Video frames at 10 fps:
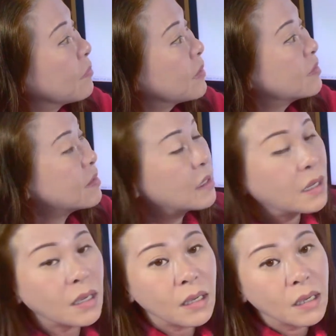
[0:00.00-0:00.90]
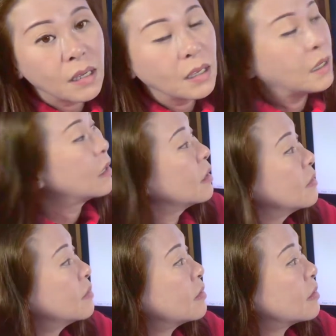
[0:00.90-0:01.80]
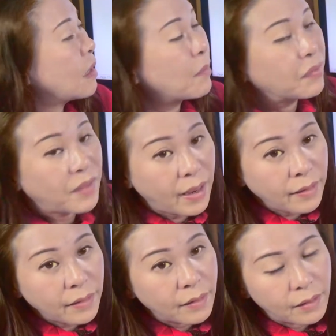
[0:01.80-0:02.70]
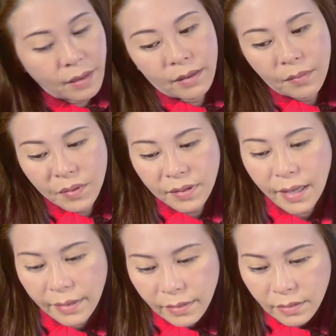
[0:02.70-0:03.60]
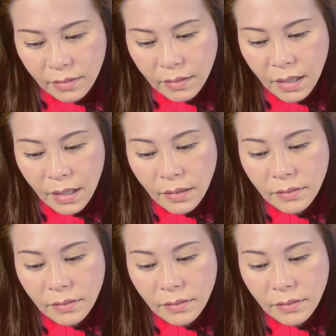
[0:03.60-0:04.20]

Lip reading: Is it here? Is it number 10? Yeah, number 10. Okay.